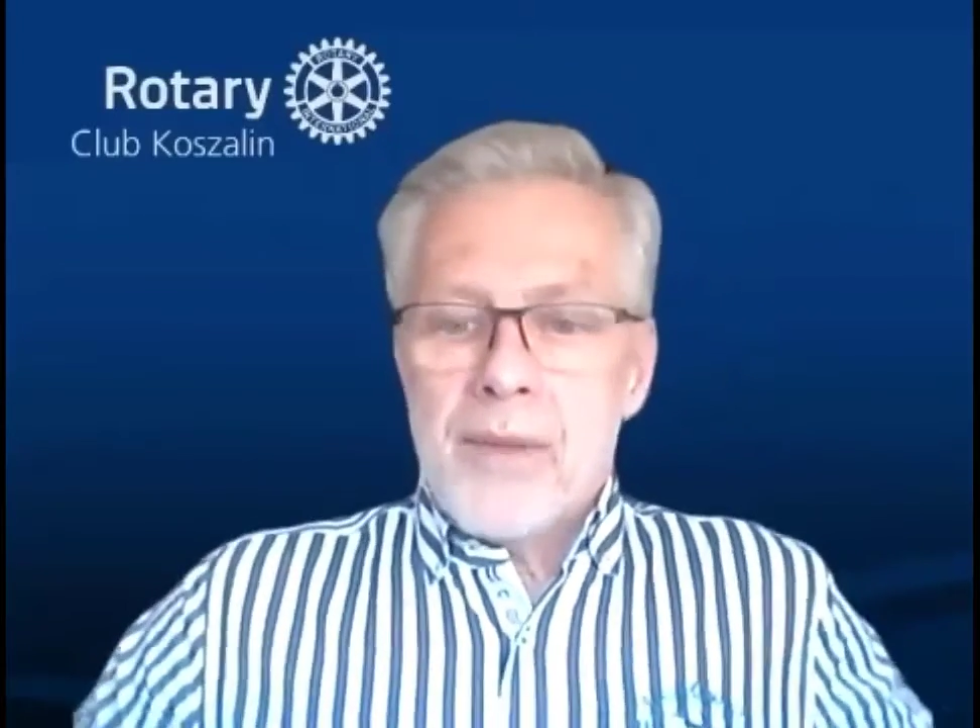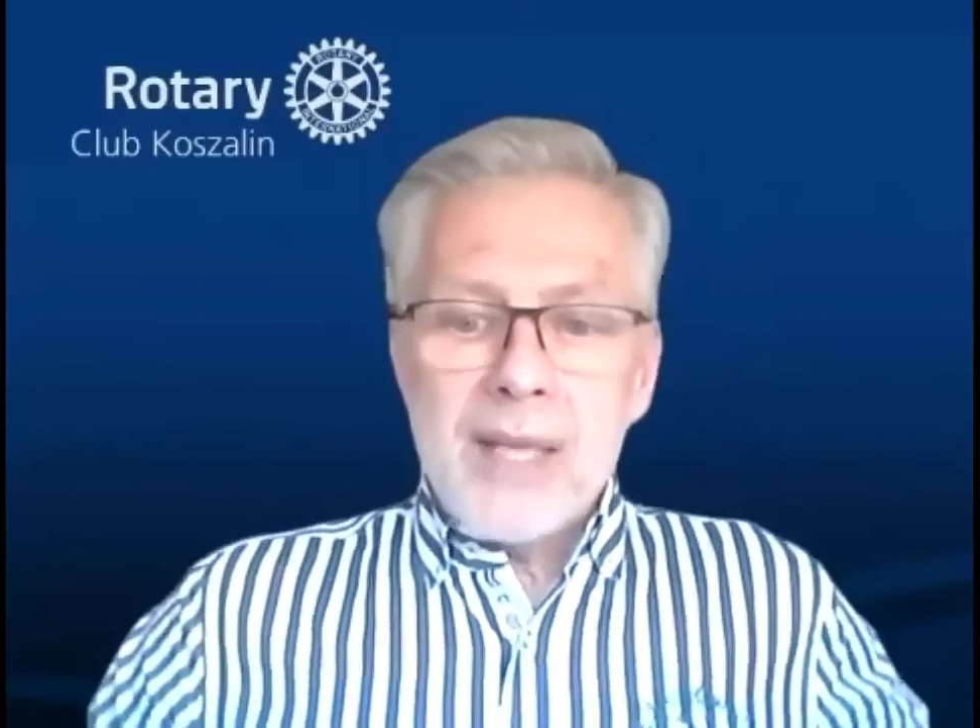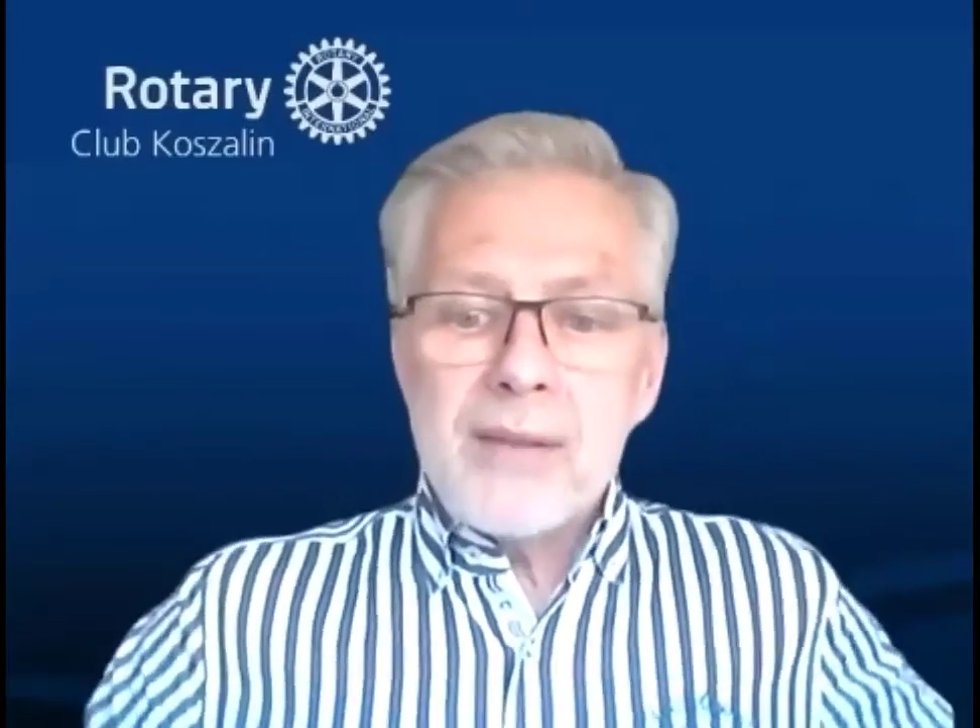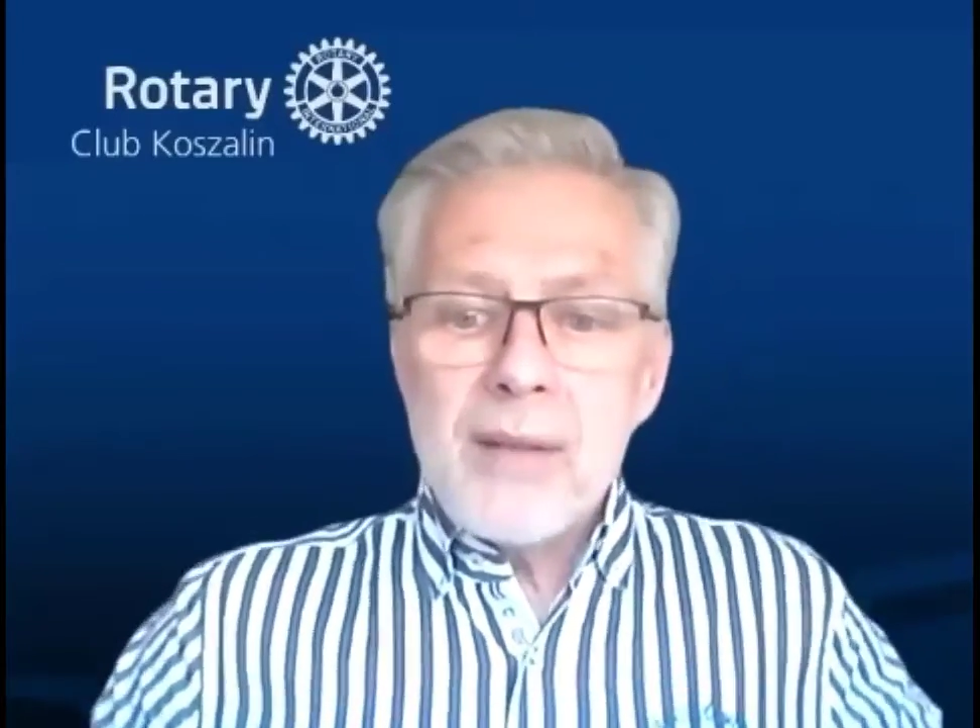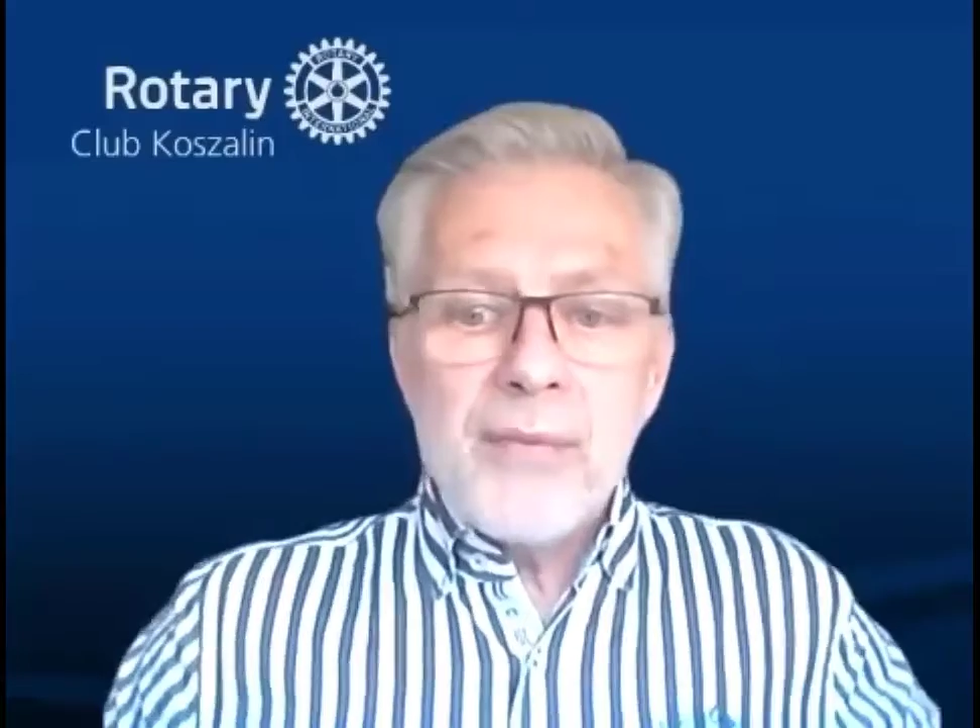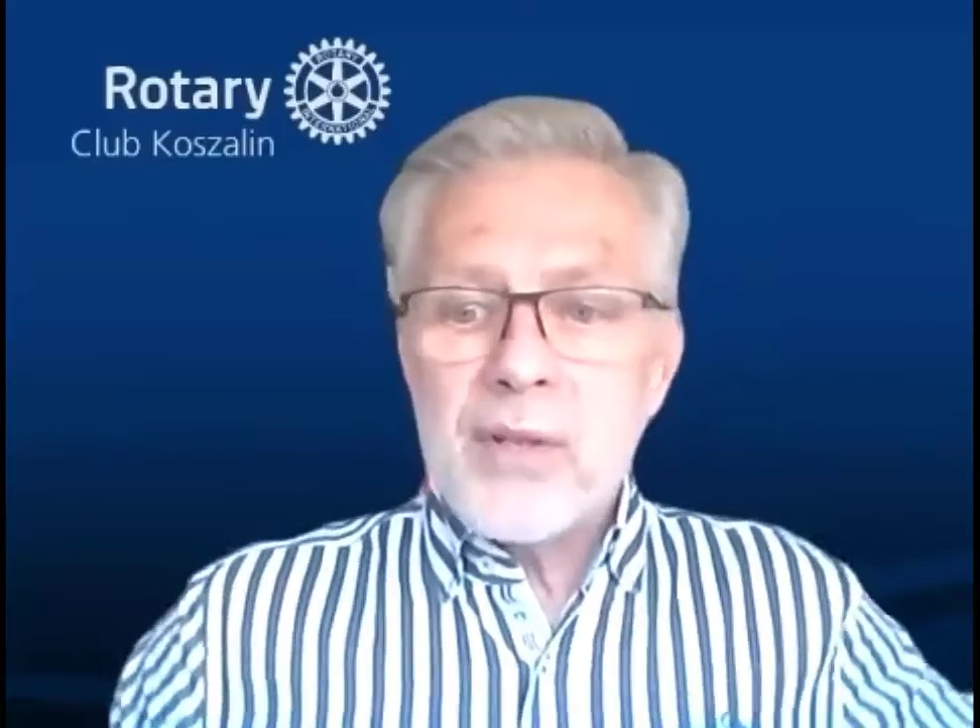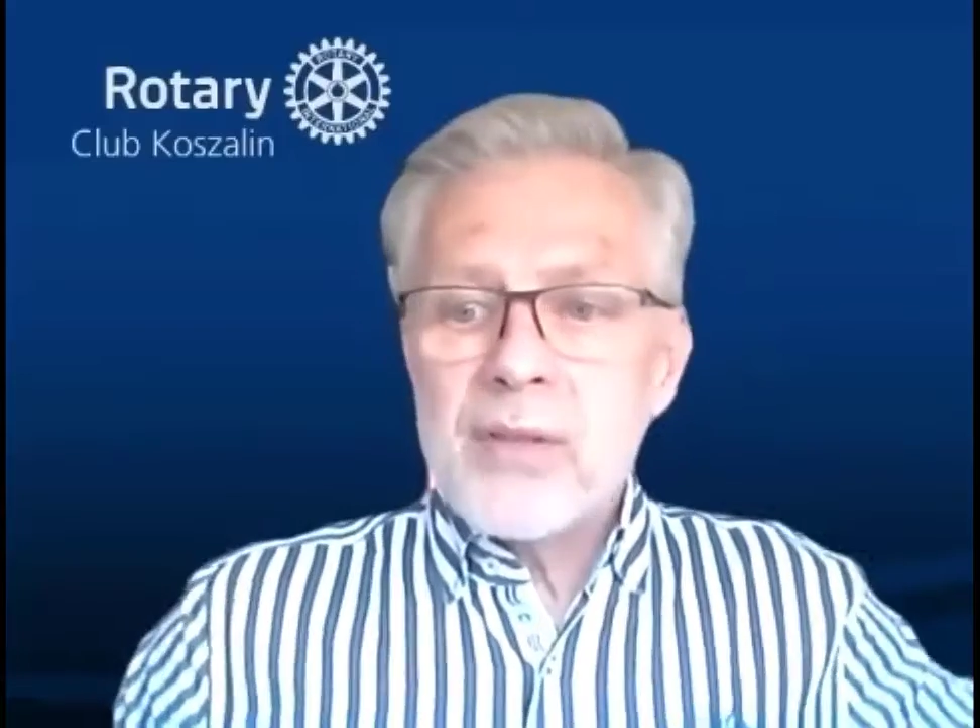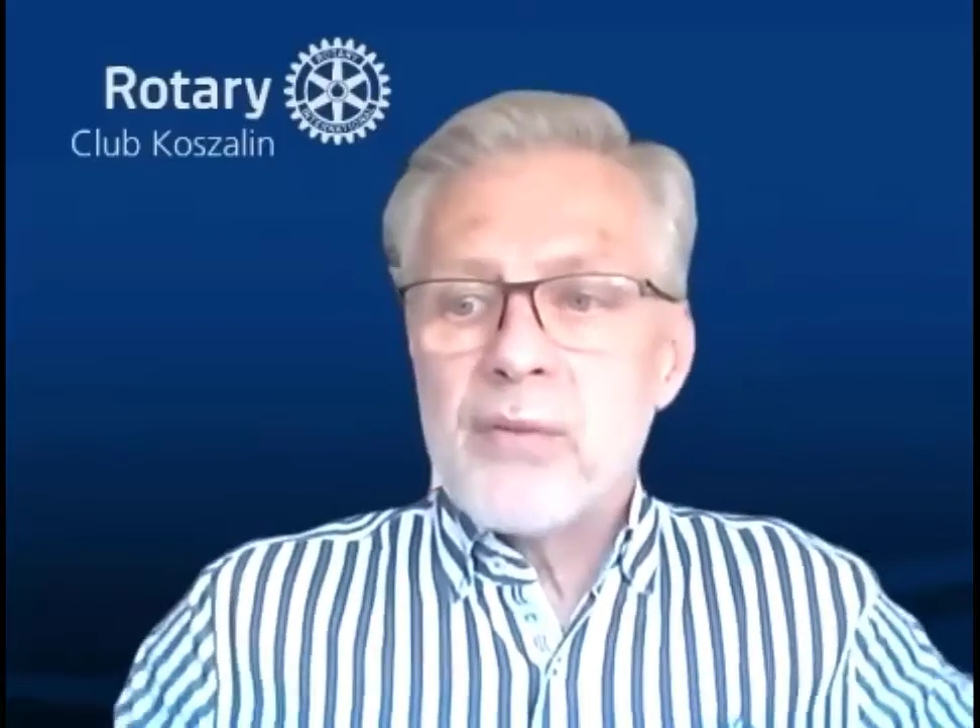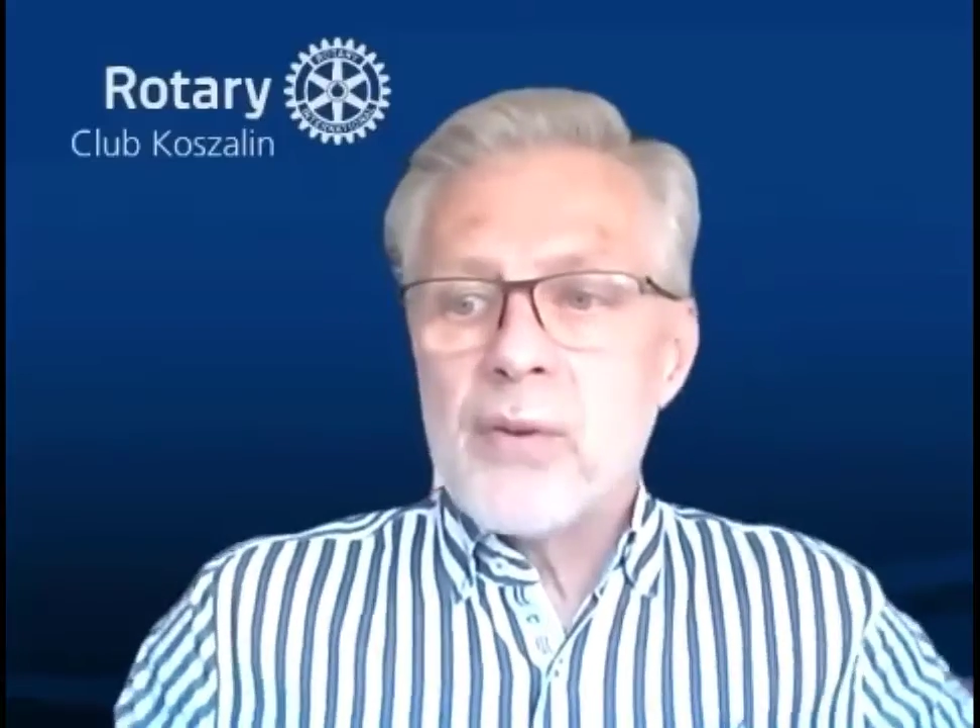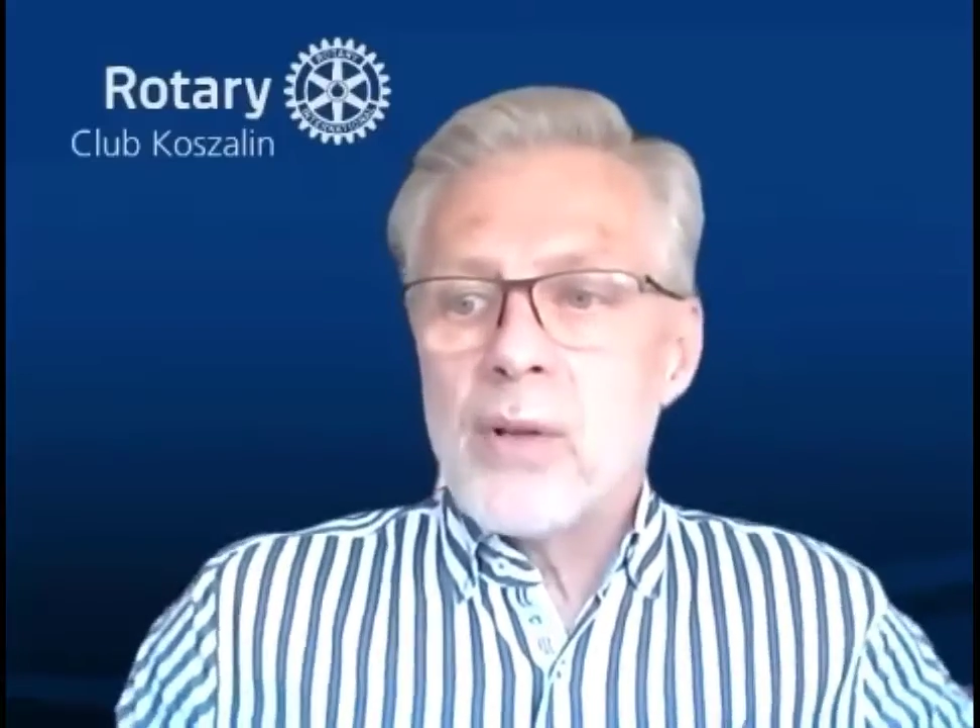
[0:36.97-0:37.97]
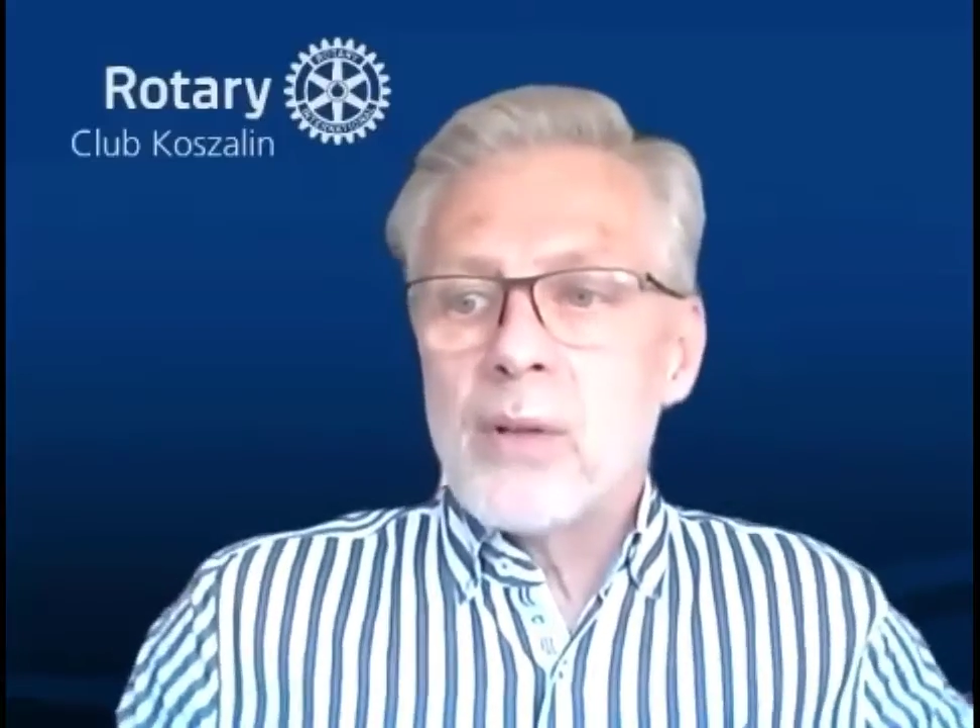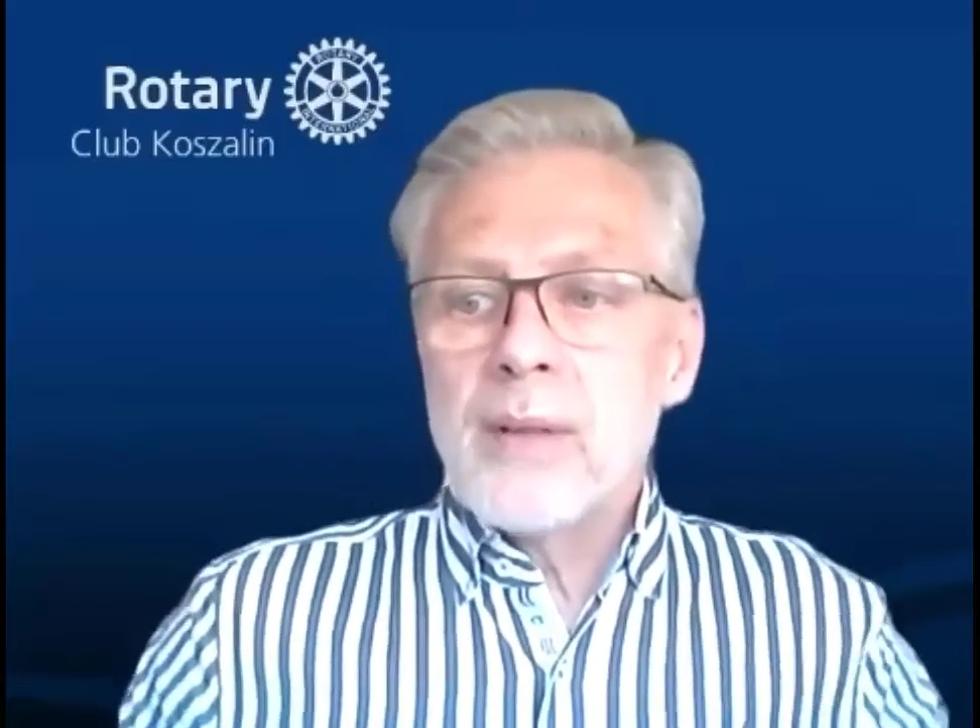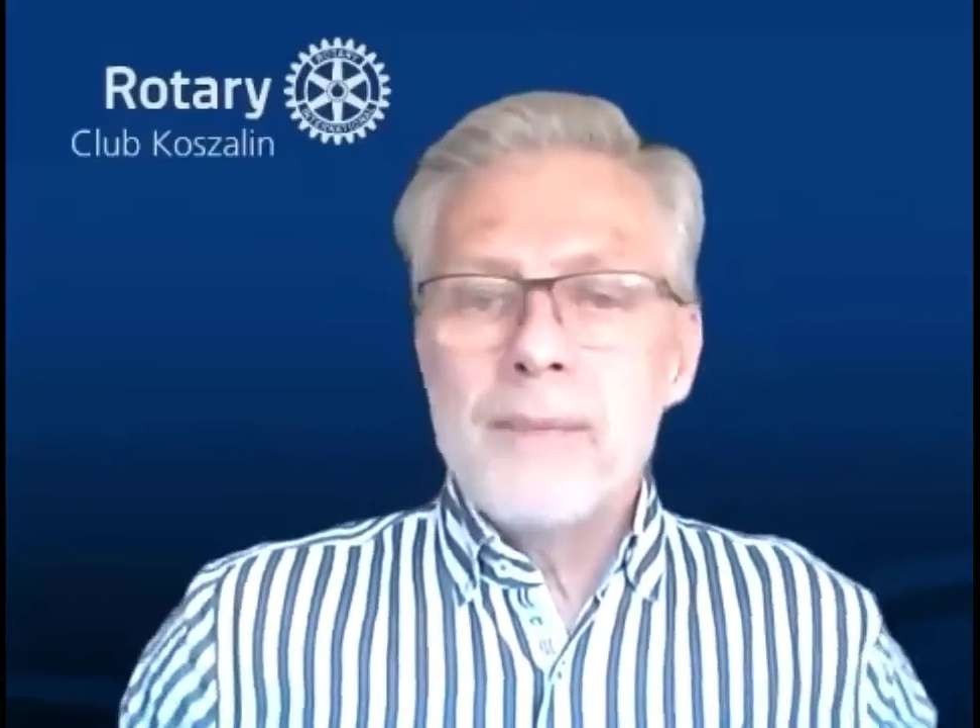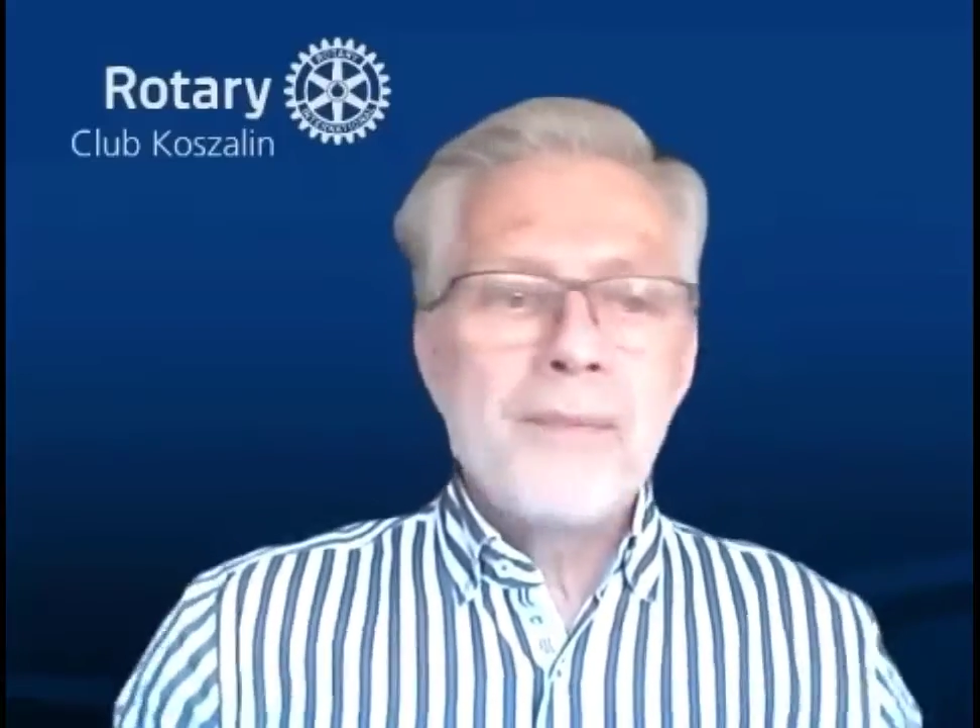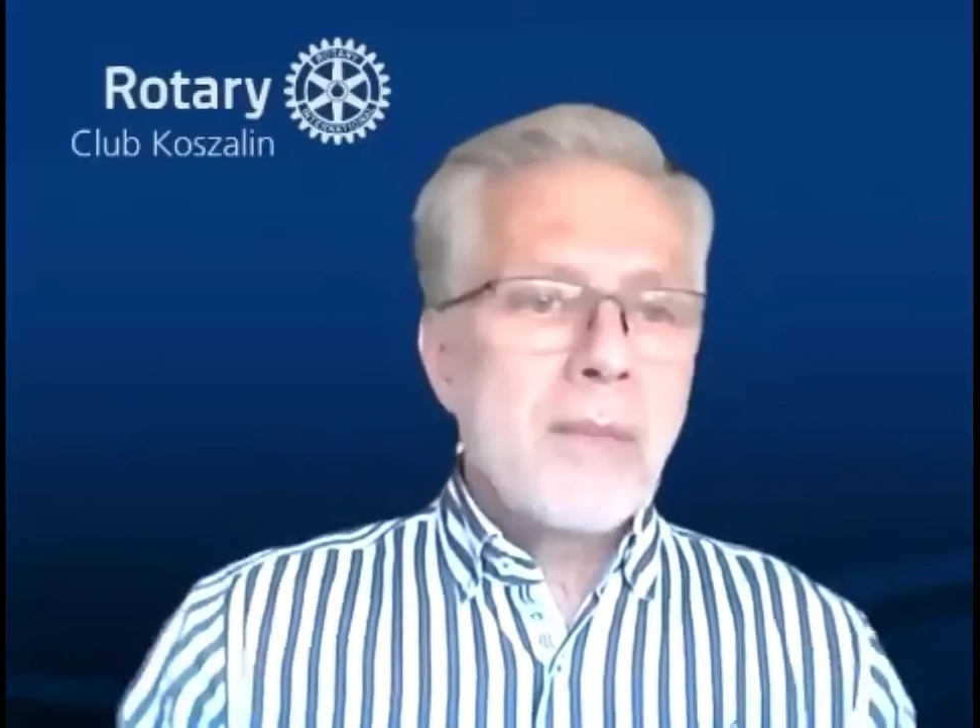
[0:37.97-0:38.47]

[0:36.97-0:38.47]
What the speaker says: That's the first of all.